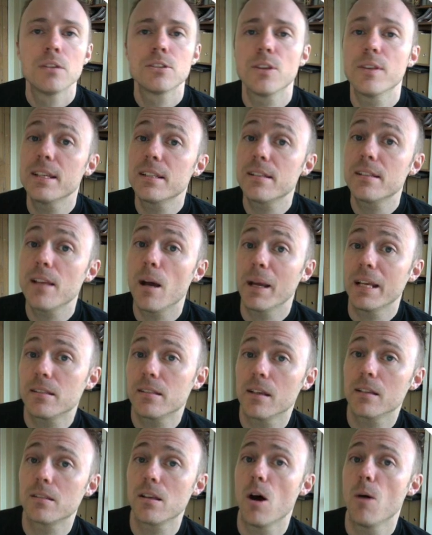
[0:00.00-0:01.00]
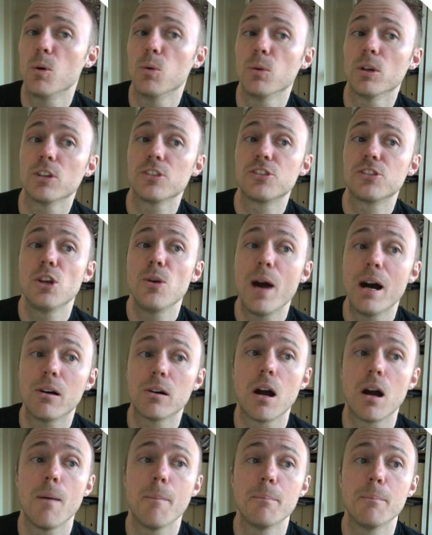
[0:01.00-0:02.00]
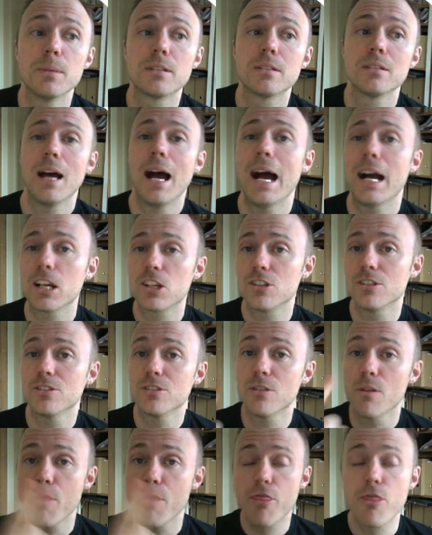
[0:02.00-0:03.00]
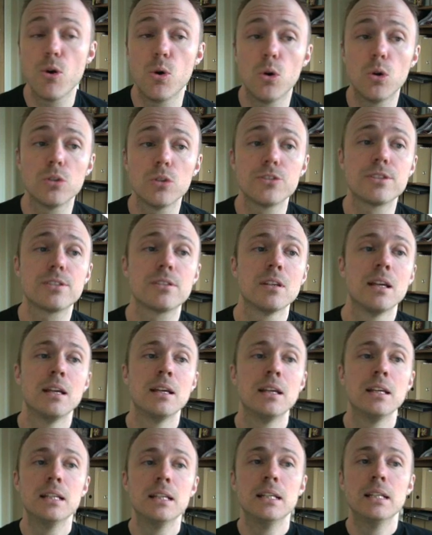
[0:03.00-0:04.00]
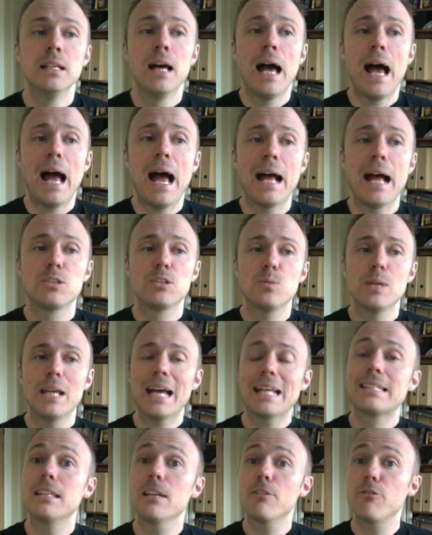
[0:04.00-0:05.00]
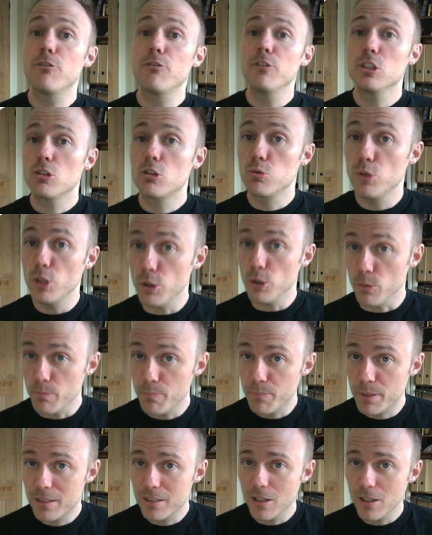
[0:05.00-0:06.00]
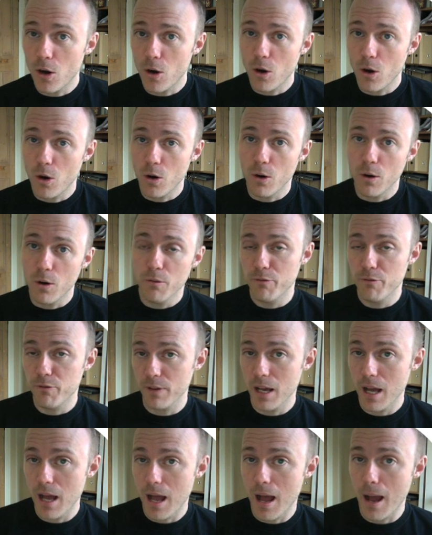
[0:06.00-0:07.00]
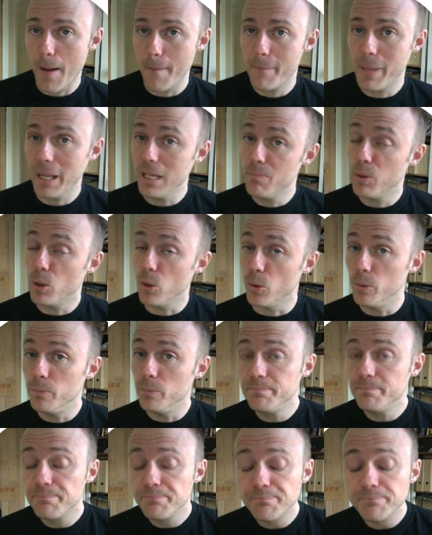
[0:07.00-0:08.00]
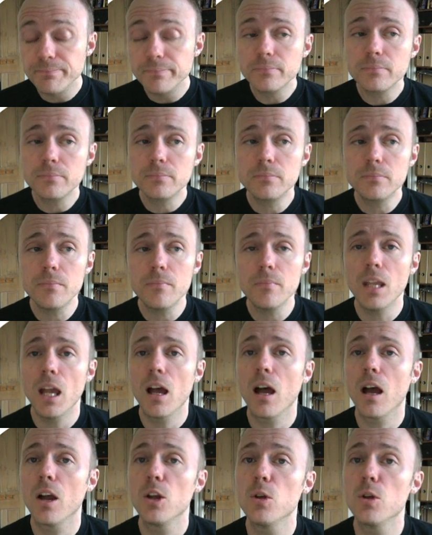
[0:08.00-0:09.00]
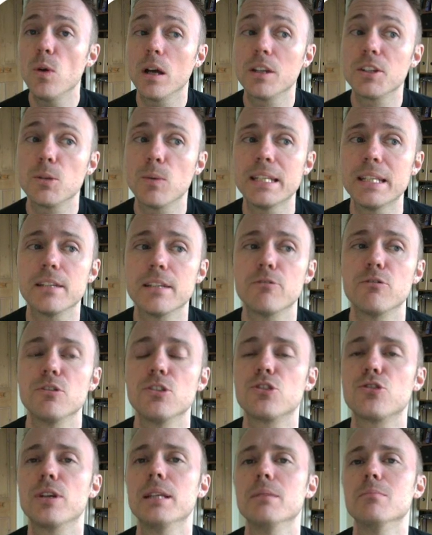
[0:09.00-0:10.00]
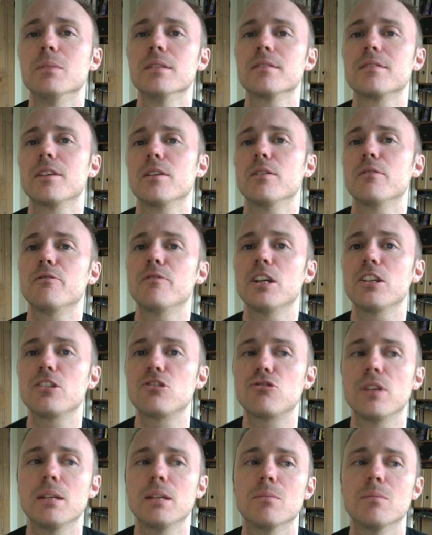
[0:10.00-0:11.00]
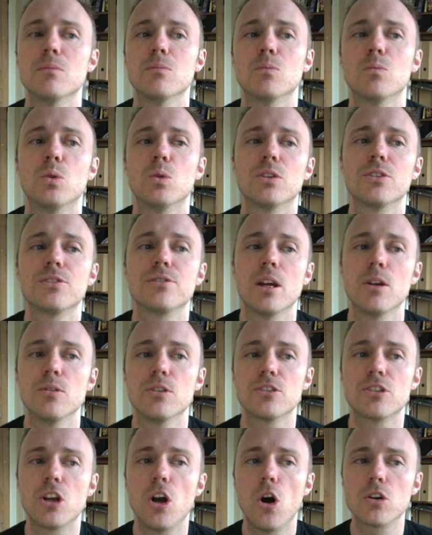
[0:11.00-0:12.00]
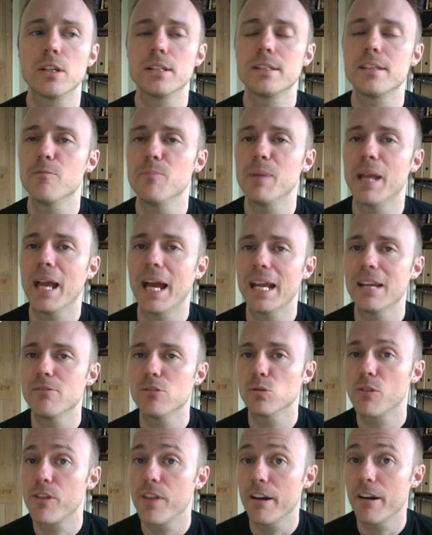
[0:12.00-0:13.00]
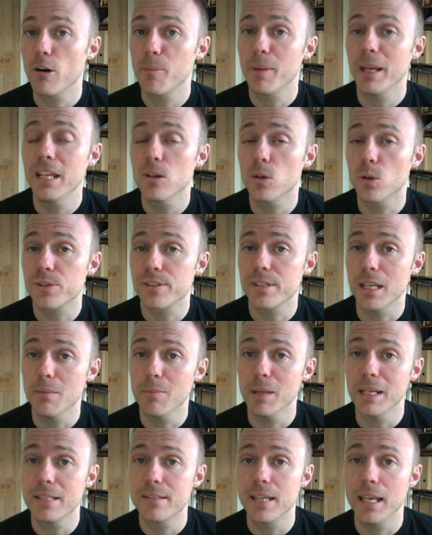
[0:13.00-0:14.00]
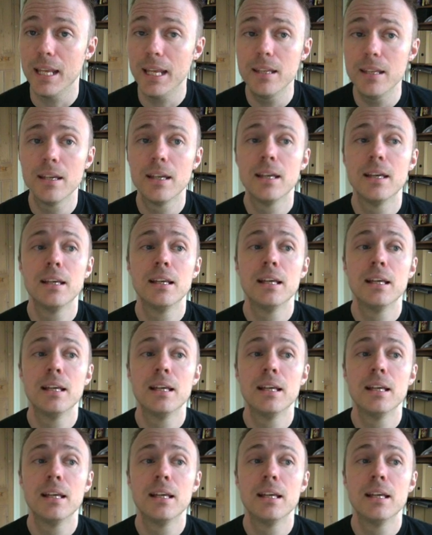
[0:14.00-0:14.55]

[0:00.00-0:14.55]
So this is our basic example. We've got two outcomes, actions and thoughts, and we had different groups of people who underwent different treatments. So the first treatment was known as cognitive behavioural therapy, or CBT,